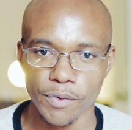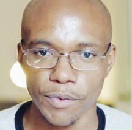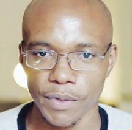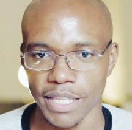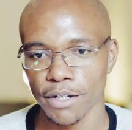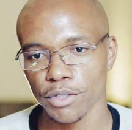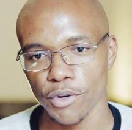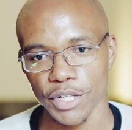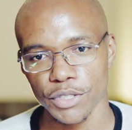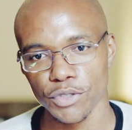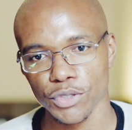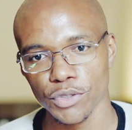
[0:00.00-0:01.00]
without
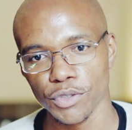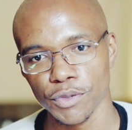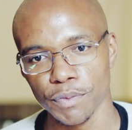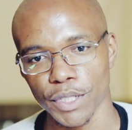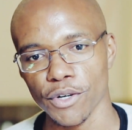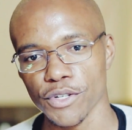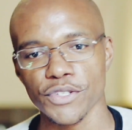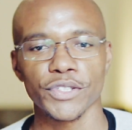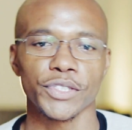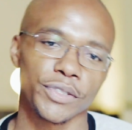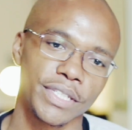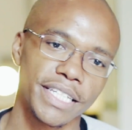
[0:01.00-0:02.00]
going to school because
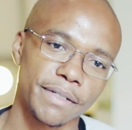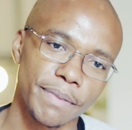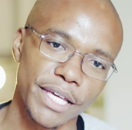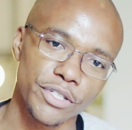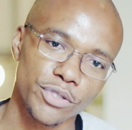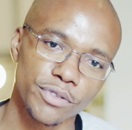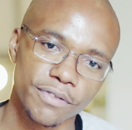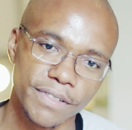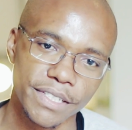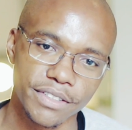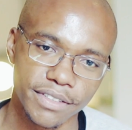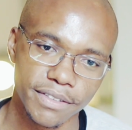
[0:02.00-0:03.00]
you didn't pay school
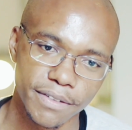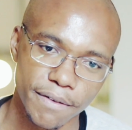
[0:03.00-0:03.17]
fees.